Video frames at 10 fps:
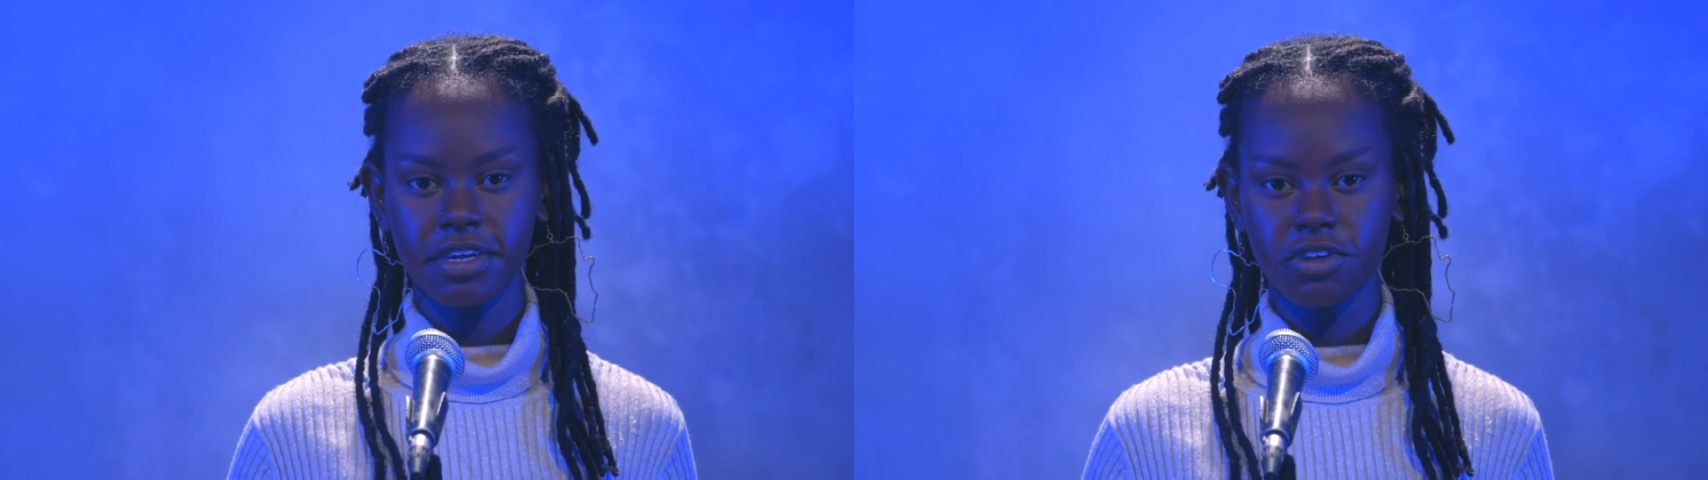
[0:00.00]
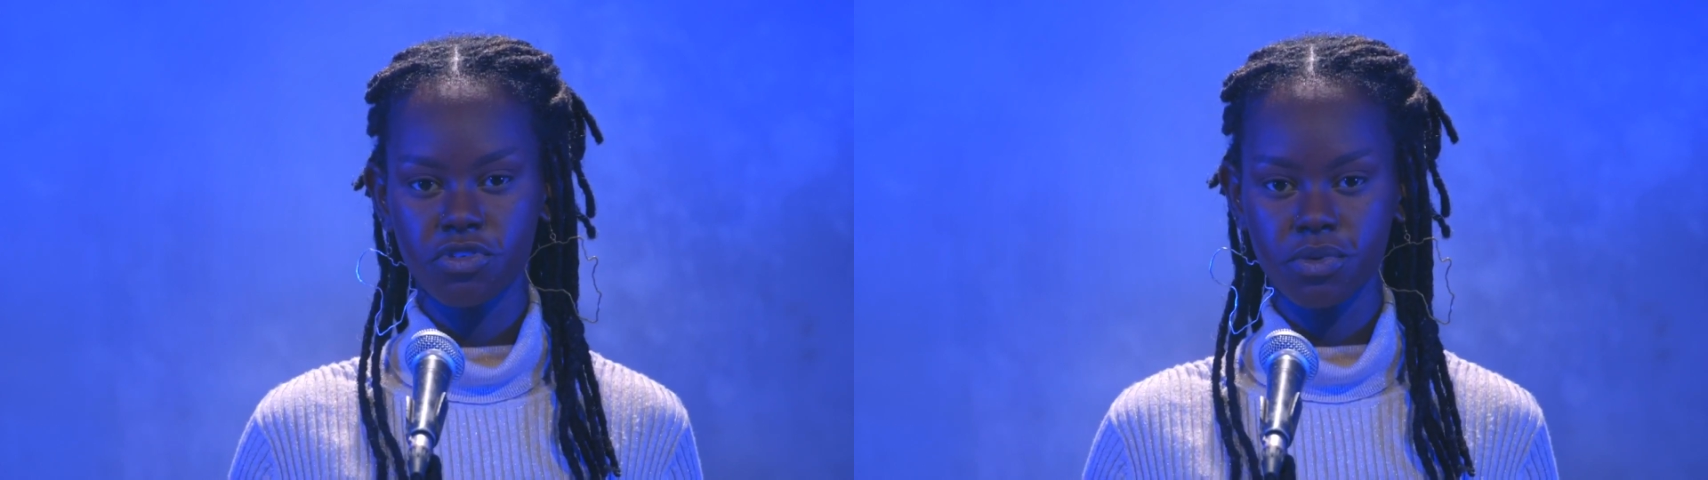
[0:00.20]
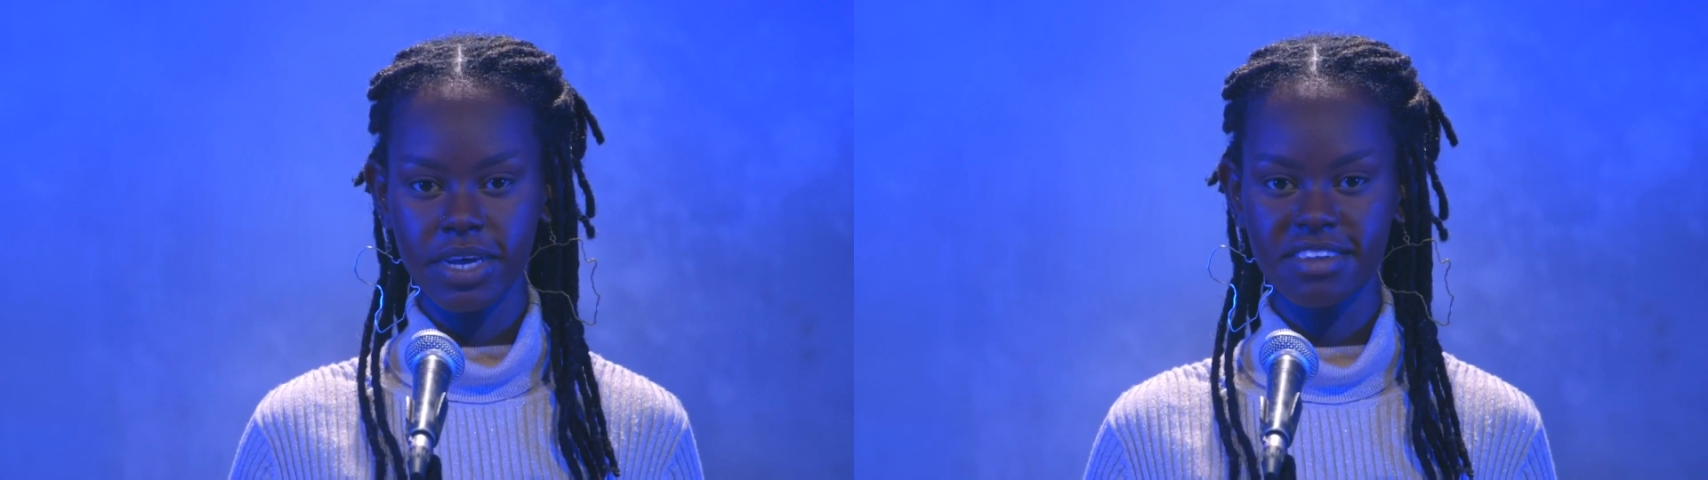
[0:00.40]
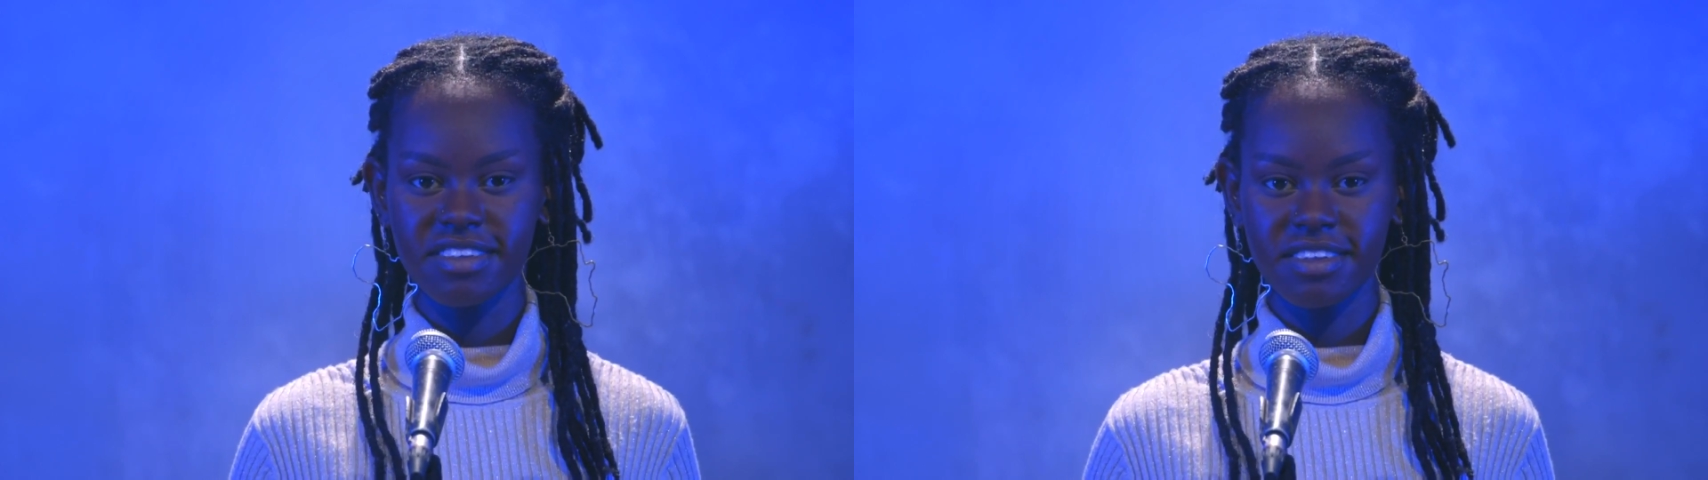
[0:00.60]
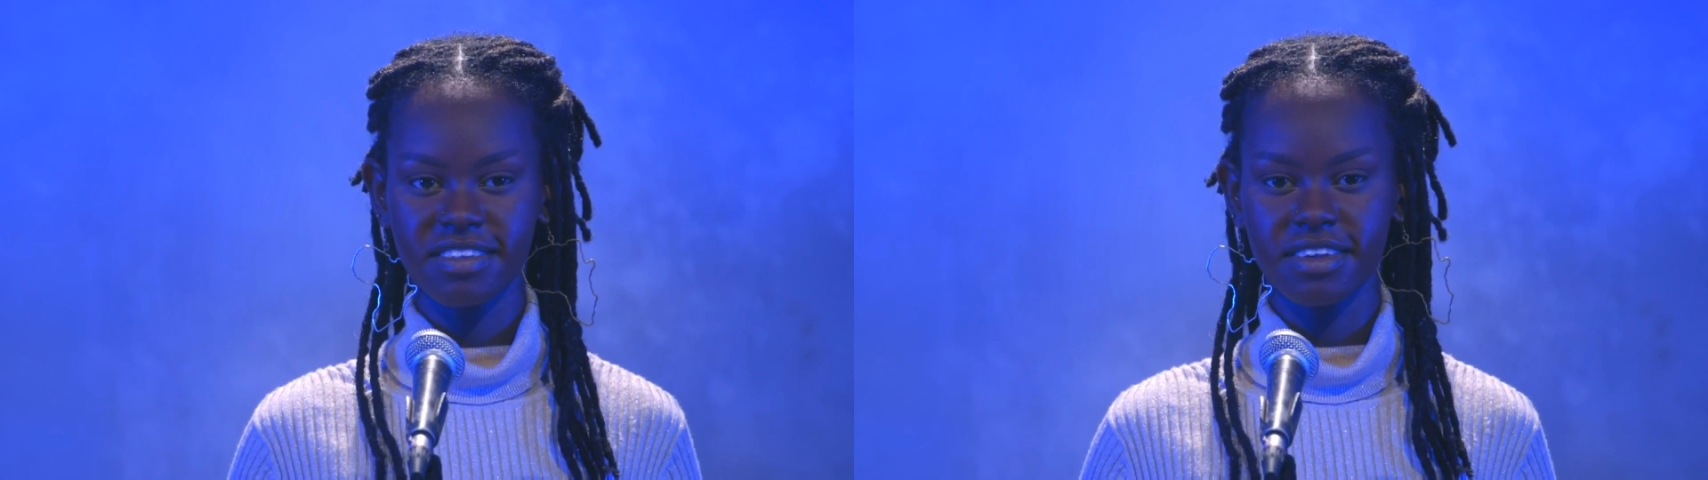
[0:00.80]
into
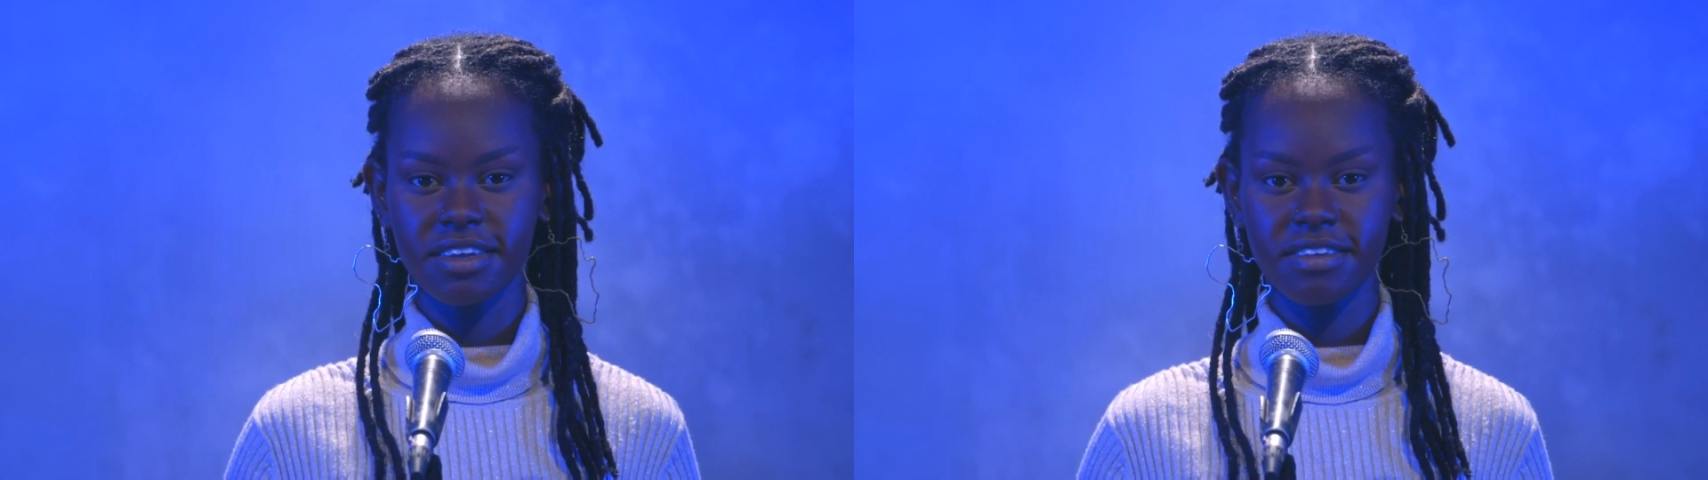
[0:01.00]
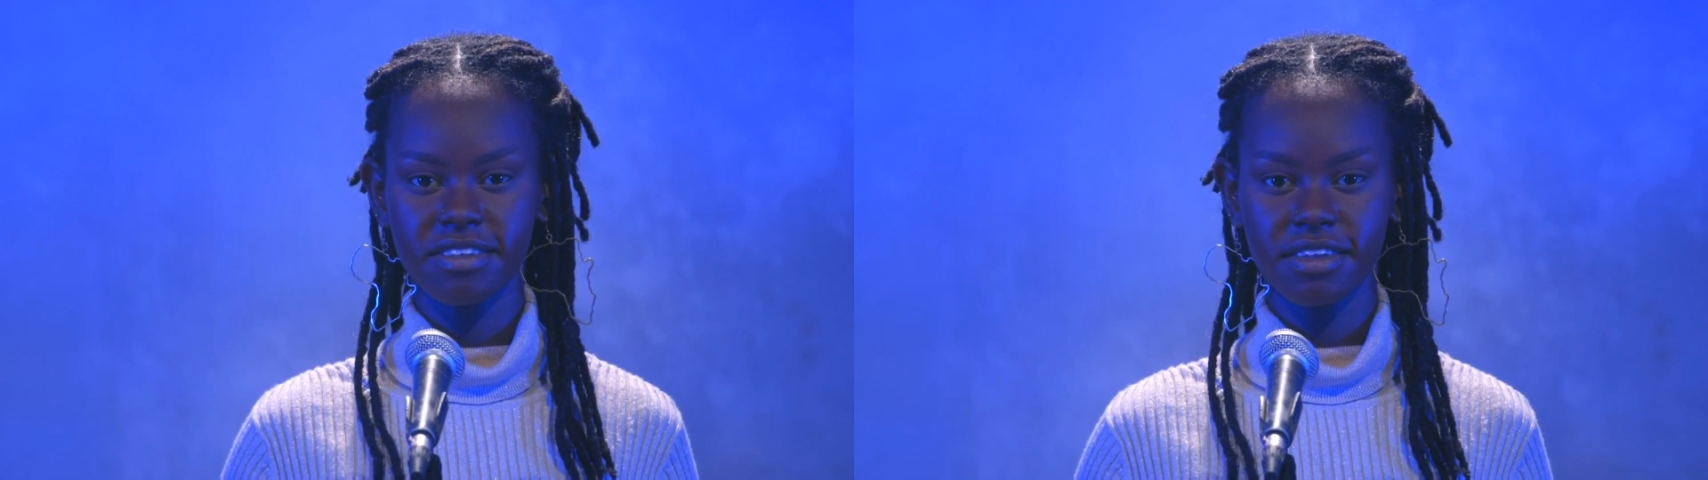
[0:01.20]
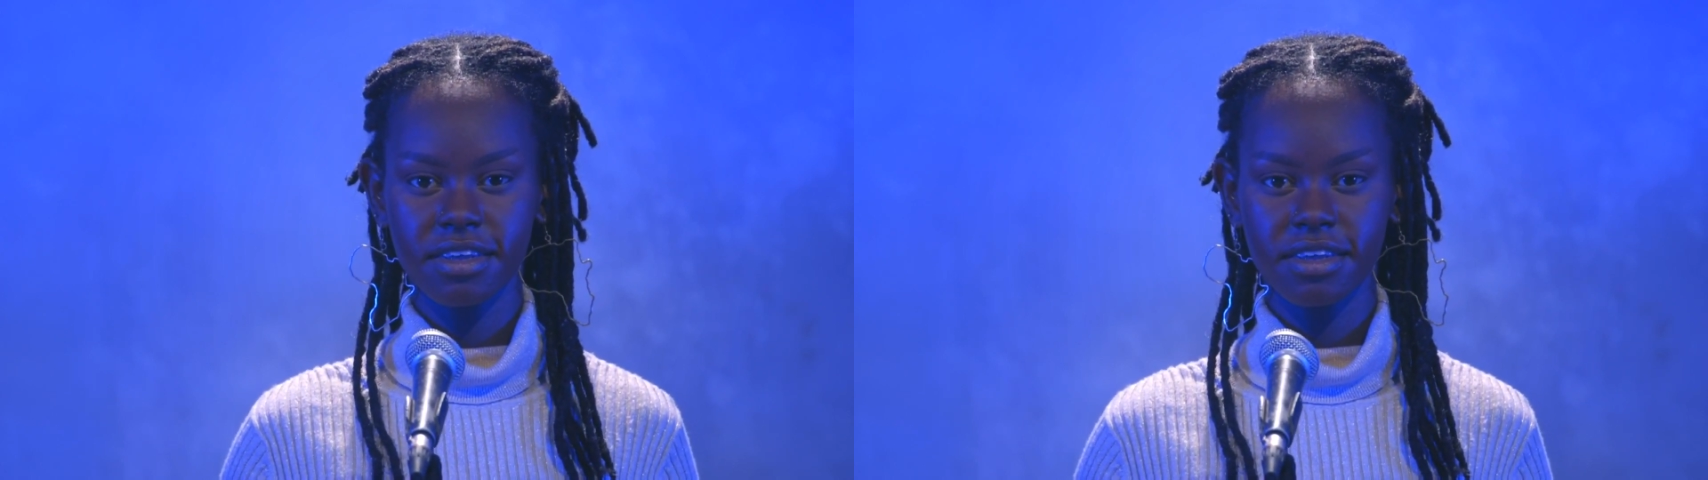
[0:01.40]
existence.